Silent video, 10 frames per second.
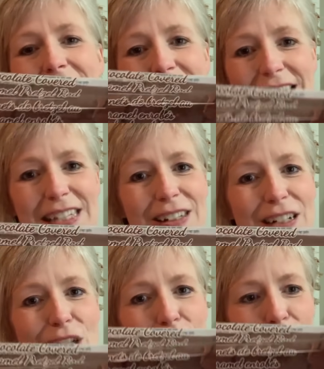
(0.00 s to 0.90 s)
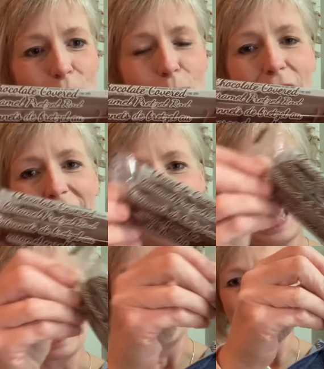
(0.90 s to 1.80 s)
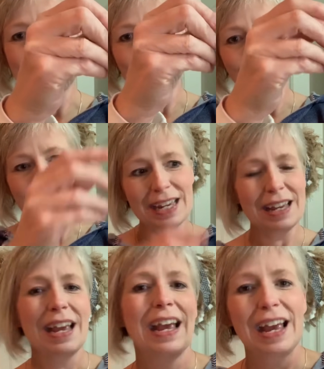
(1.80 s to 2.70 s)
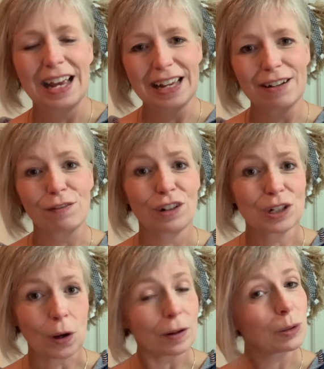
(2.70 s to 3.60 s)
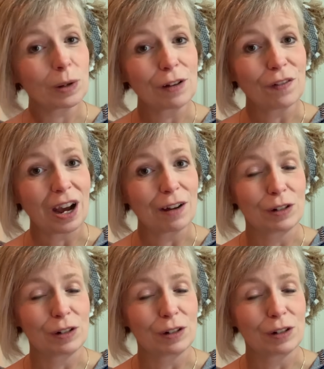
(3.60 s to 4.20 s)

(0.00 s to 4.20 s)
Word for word: These look so high end to me and for $1.25,